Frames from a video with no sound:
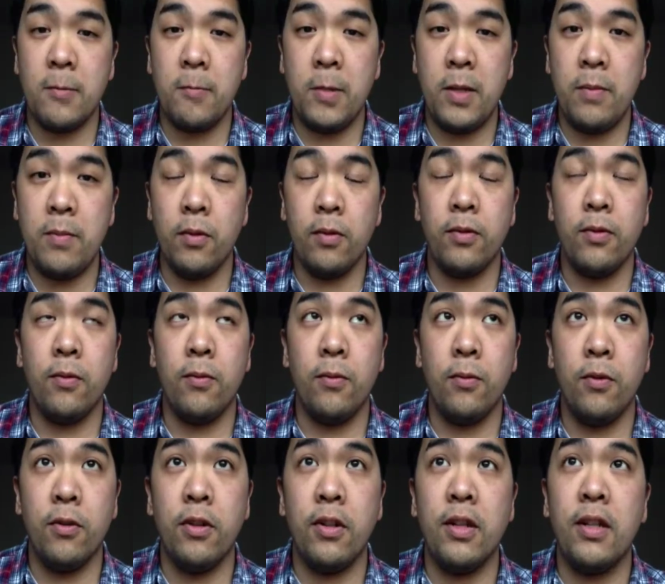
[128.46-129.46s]
of people, to
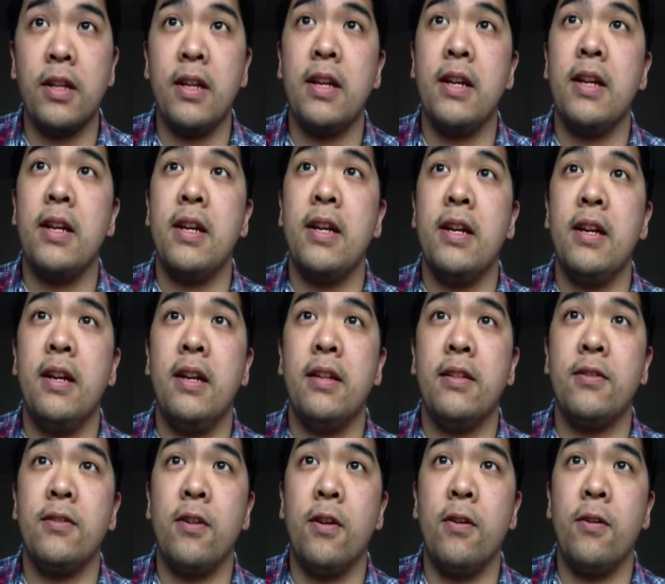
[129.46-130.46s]
work
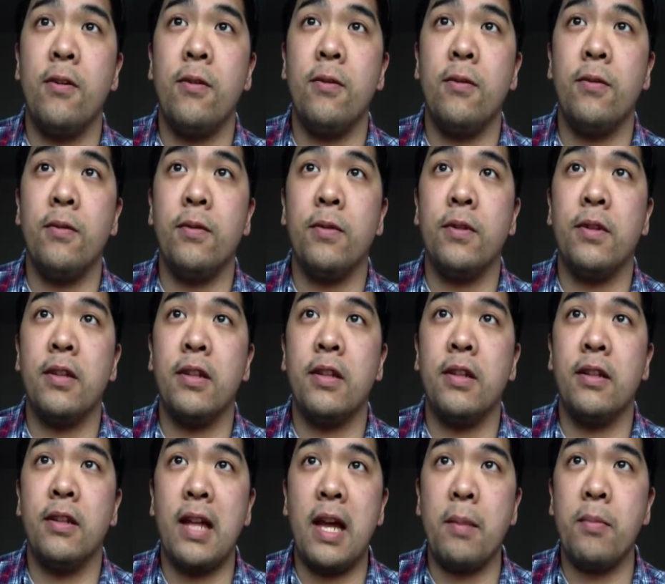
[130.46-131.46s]
so
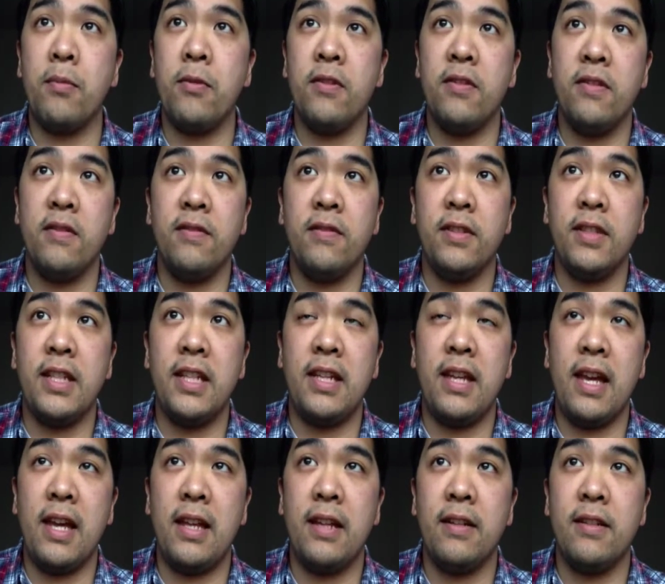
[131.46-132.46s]

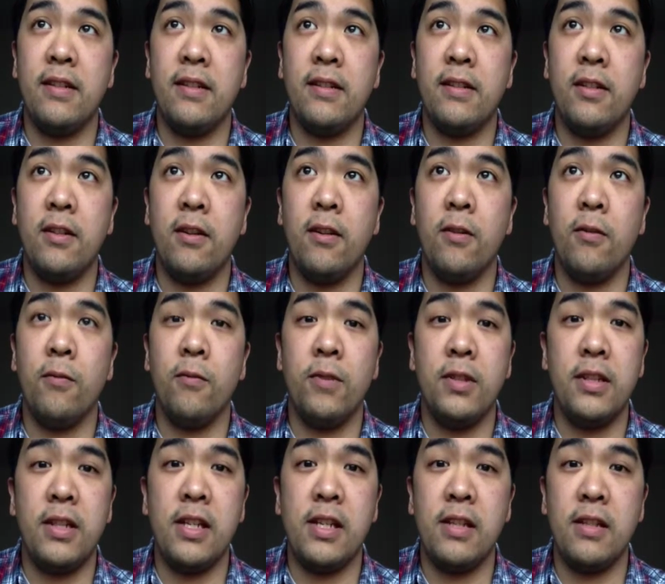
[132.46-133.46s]
collaboratively and to,
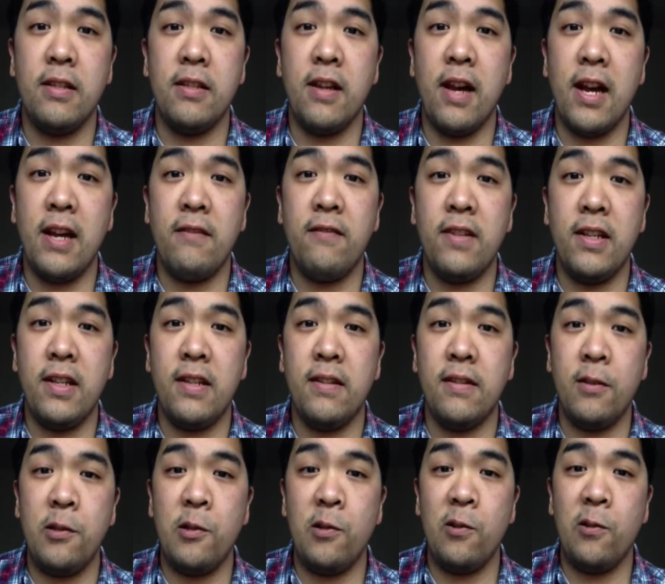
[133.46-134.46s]
really dive
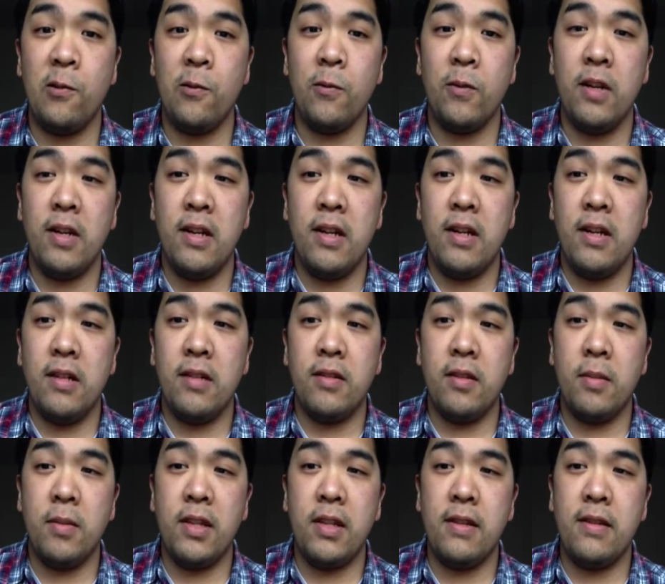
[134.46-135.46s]
into
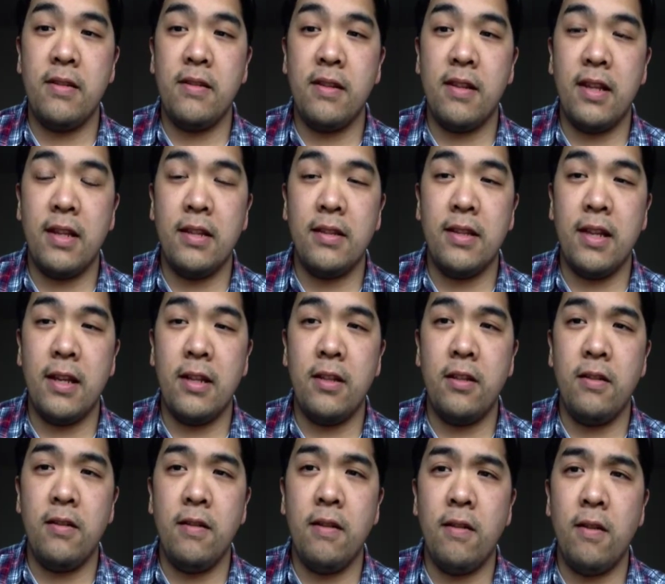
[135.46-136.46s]
some of these things that
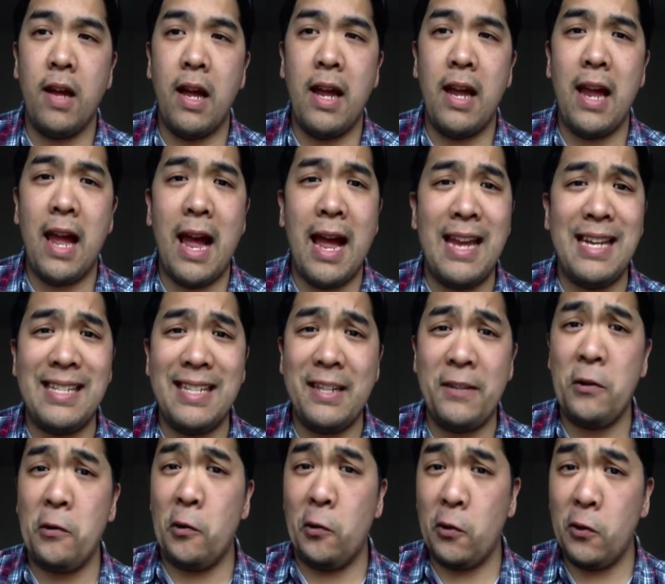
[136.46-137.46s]
I
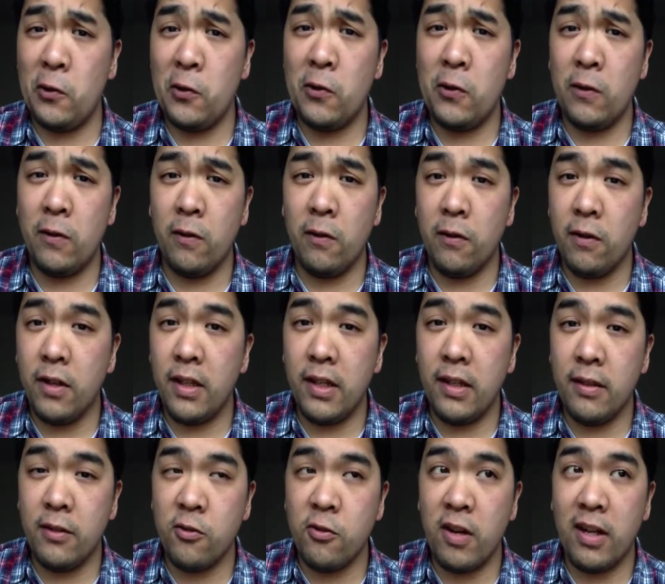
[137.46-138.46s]

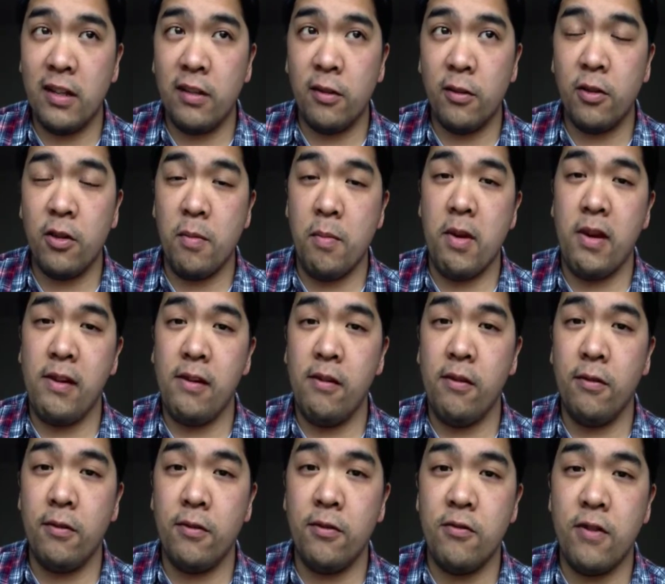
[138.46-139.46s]
didn't trying to learn on my
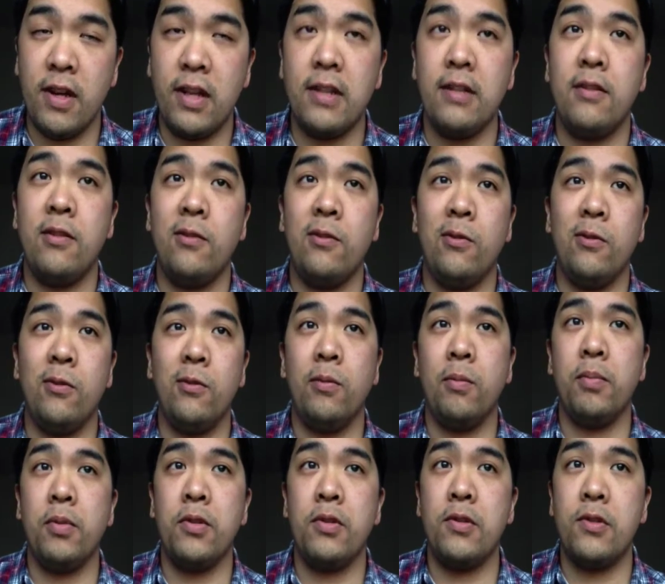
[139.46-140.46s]
own, trying to
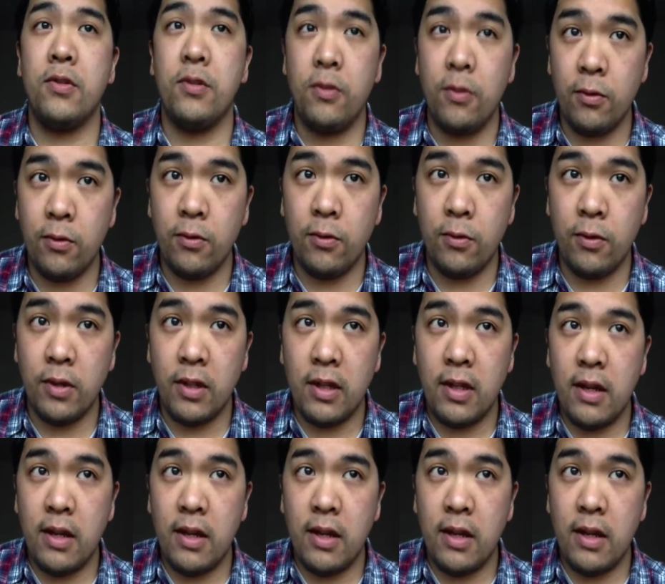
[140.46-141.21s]
pursue